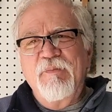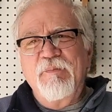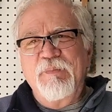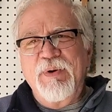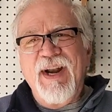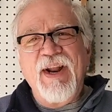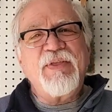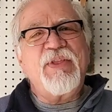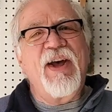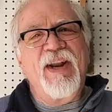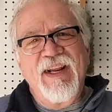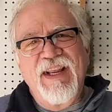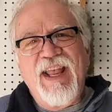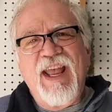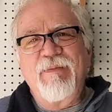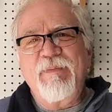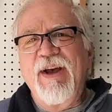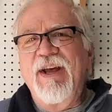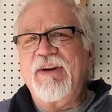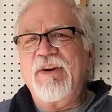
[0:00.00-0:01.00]
But I thought it
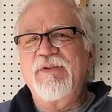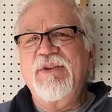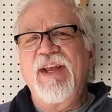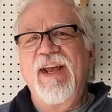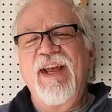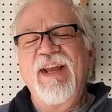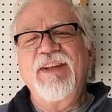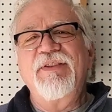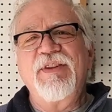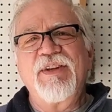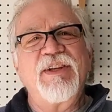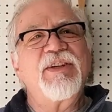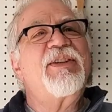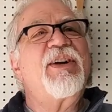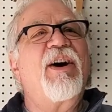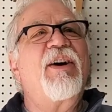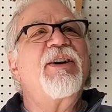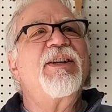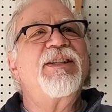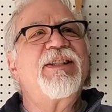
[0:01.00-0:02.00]
came out okay, and the
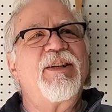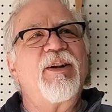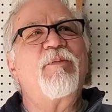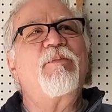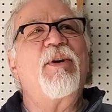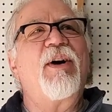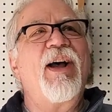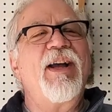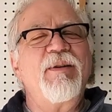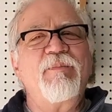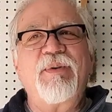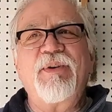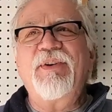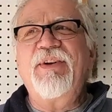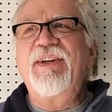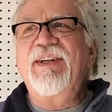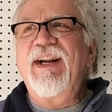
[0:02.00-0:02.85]
guitar is still playable,